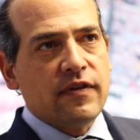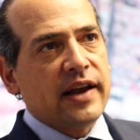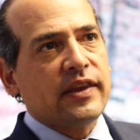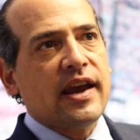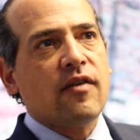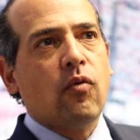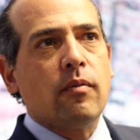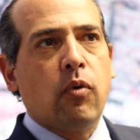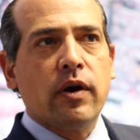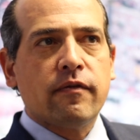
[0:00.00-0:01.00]
In fact, they
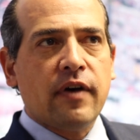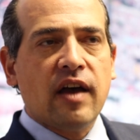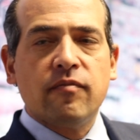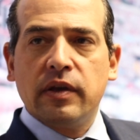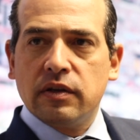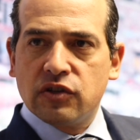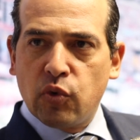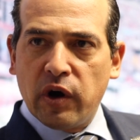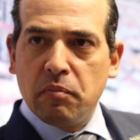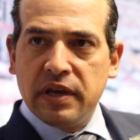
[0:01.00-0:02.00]
have 1.5
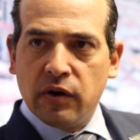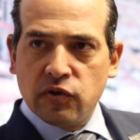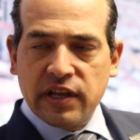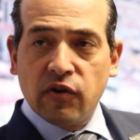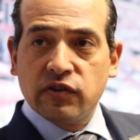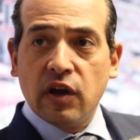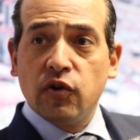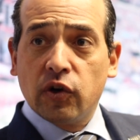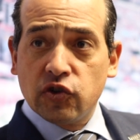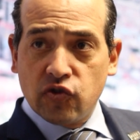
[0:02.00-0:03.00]
million square meters that are
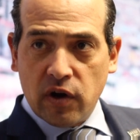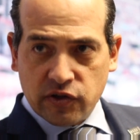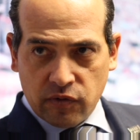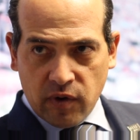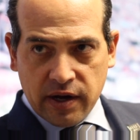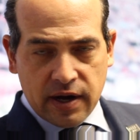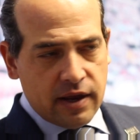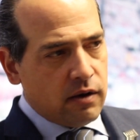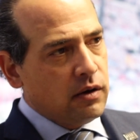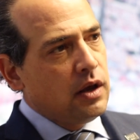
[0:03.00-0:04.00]
under construction
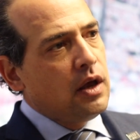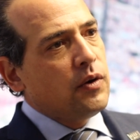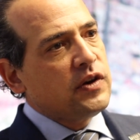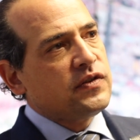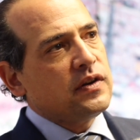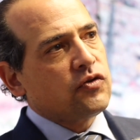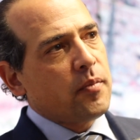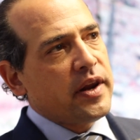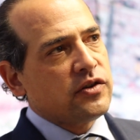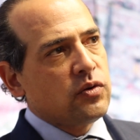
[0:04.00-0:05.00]
right now. You've
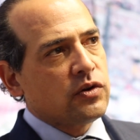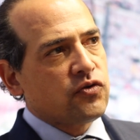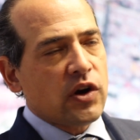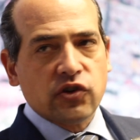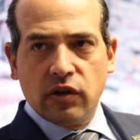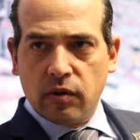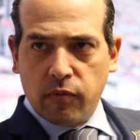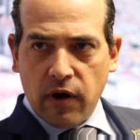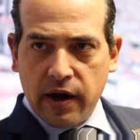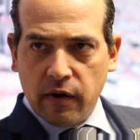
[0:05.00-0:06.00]
seen tremendous new construction
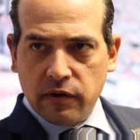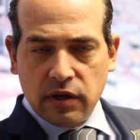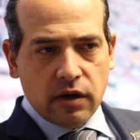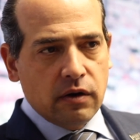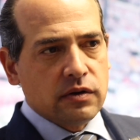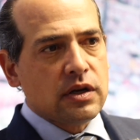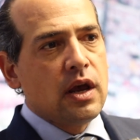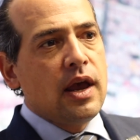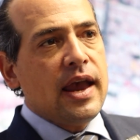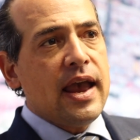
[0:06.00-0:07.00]
in the prior
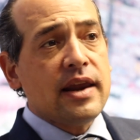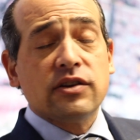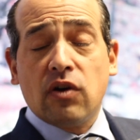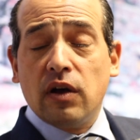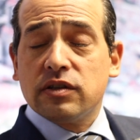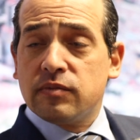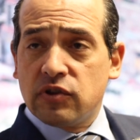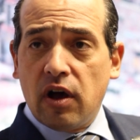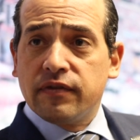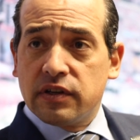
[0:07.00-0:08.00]
years, and it's
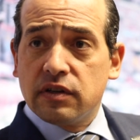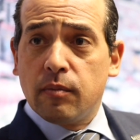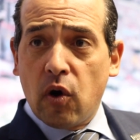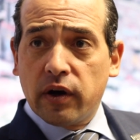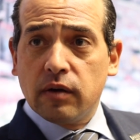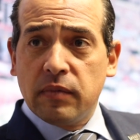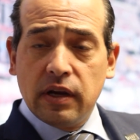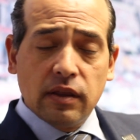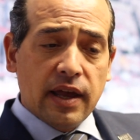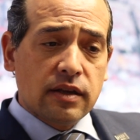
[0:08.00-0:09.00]
caused some softness in the
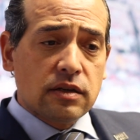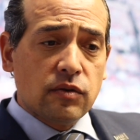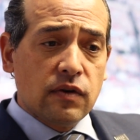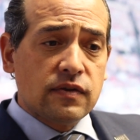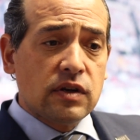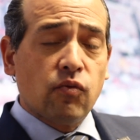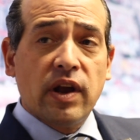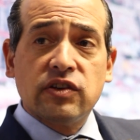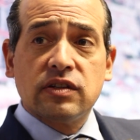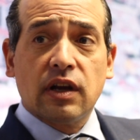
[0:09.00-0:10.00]
market, meaning that you've
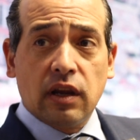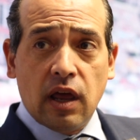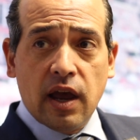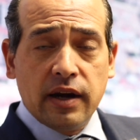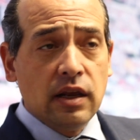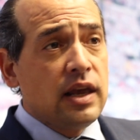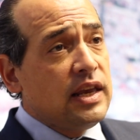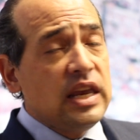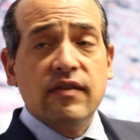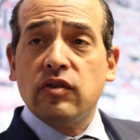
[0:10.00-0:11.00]
seen rents decline,
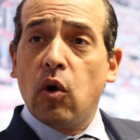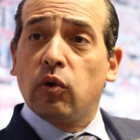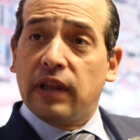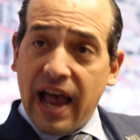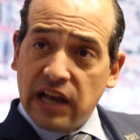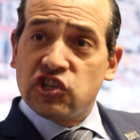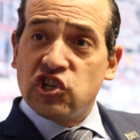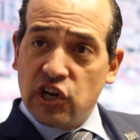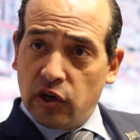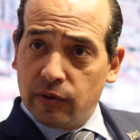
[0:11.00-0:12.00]
even though
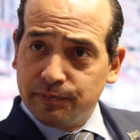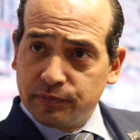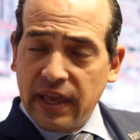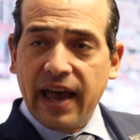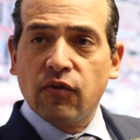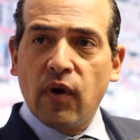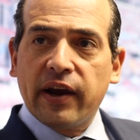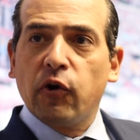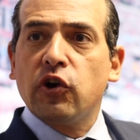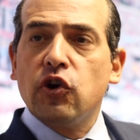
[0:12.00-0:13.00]
last year
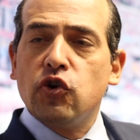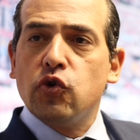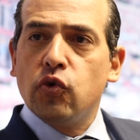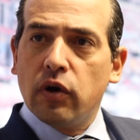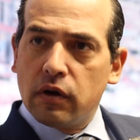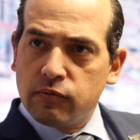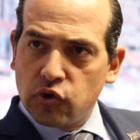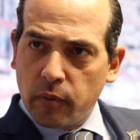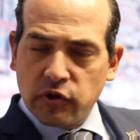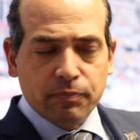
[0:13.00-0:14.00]
had record new
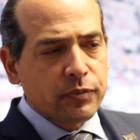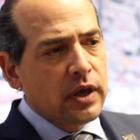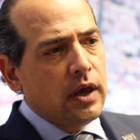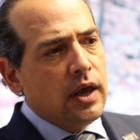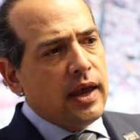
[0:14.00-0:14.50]
absorption.